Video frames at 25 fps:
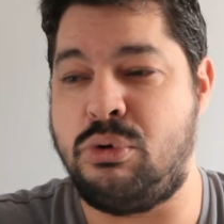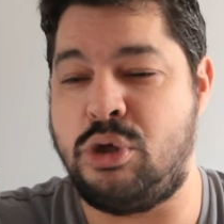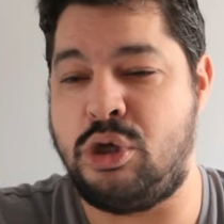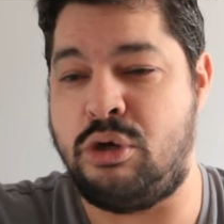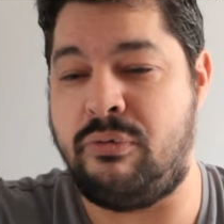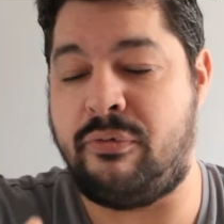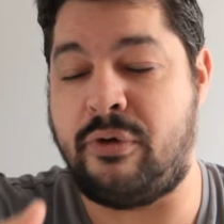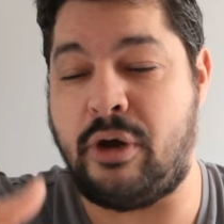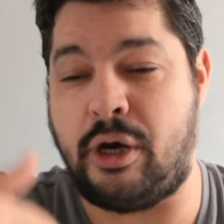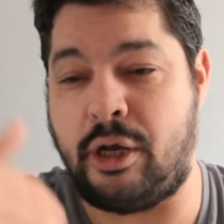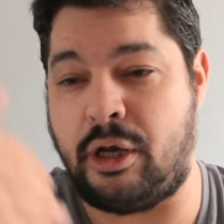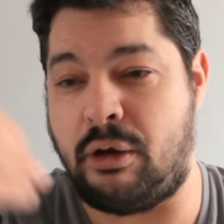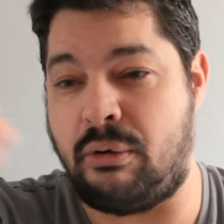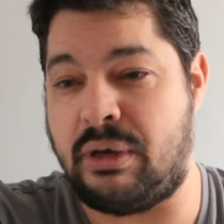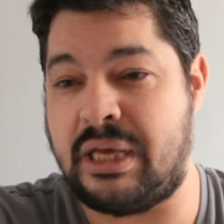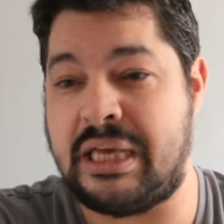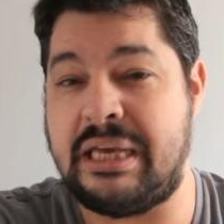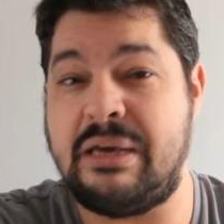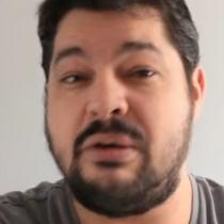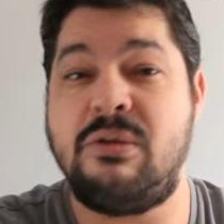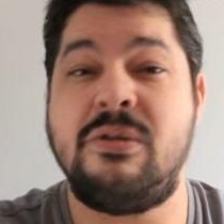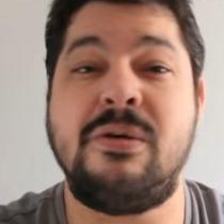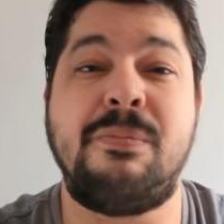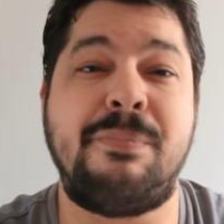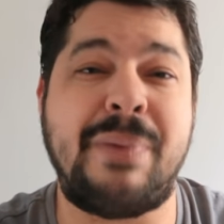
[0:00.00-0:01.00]
you've got to go
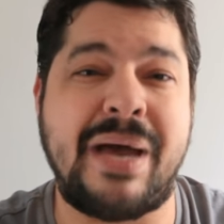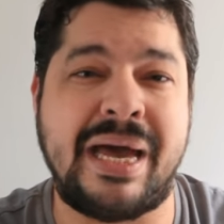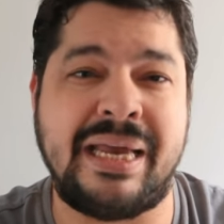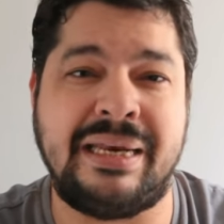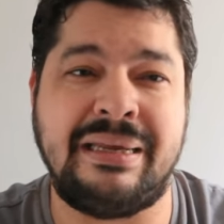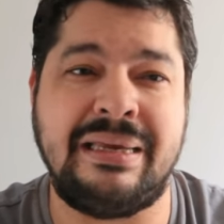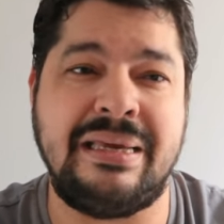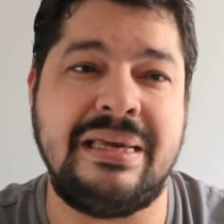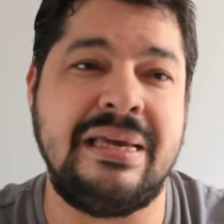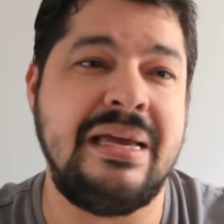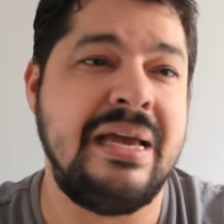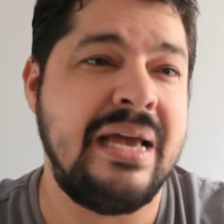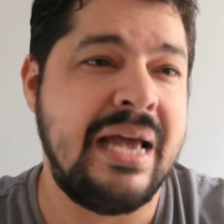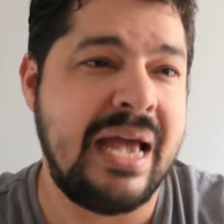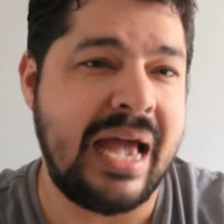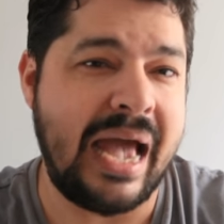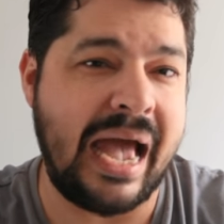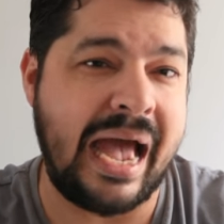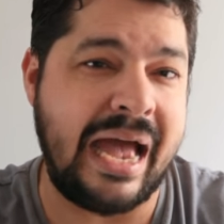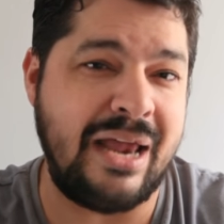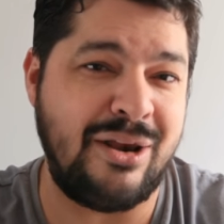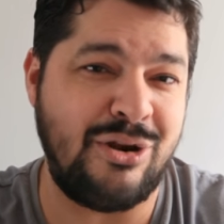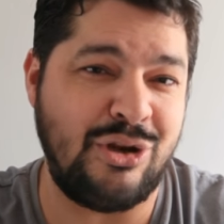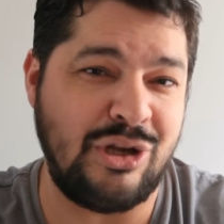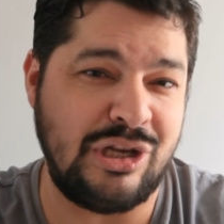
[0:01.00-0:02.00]
kill the baddie,
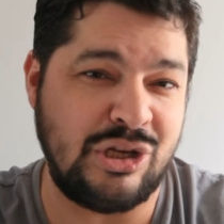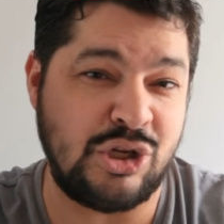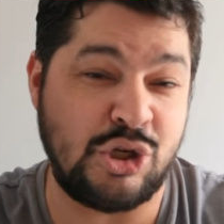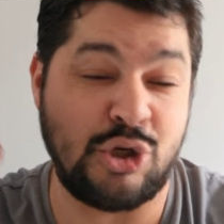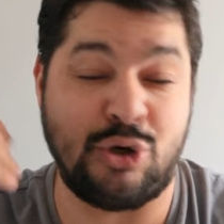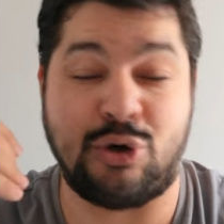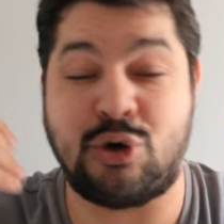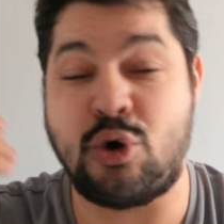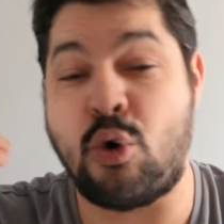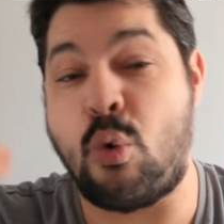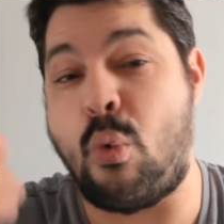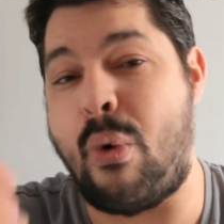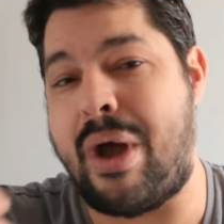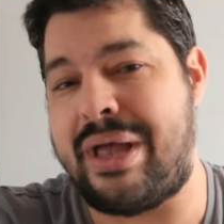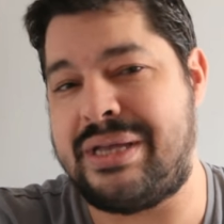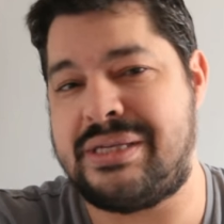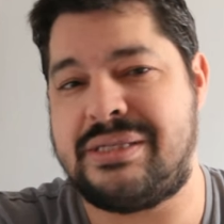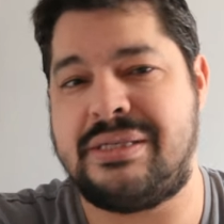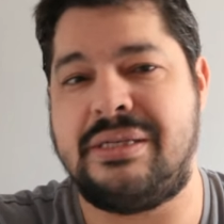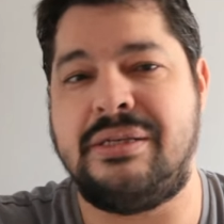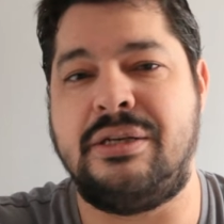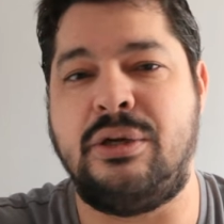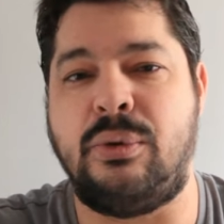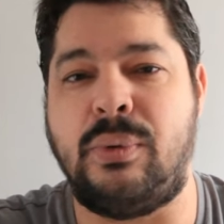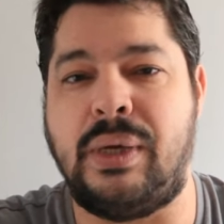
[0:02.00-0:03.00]
and it's your quest
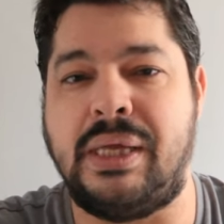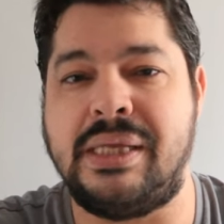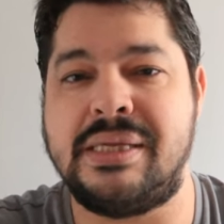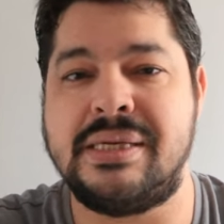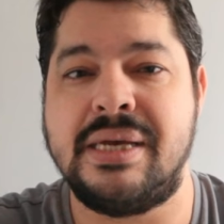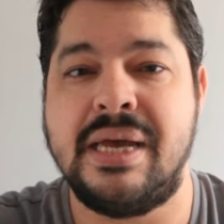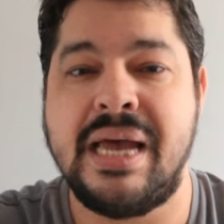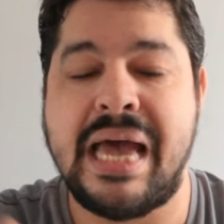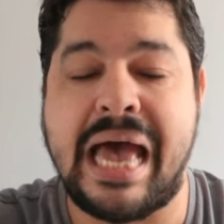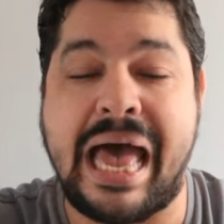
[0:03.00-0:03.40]
to do it.